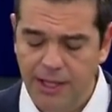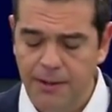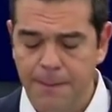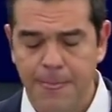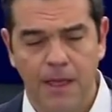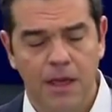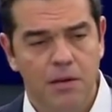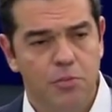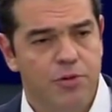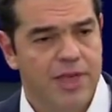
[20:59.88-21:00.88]
And we need a
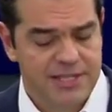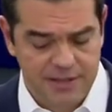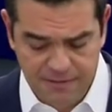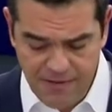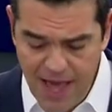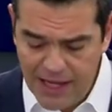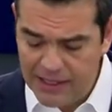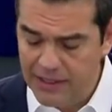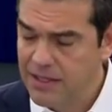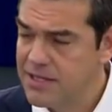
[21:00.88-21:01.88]
European foreign
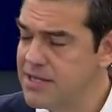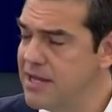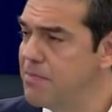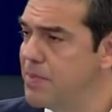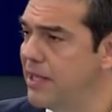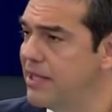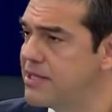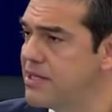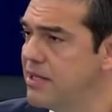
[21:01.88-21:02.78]
policy which will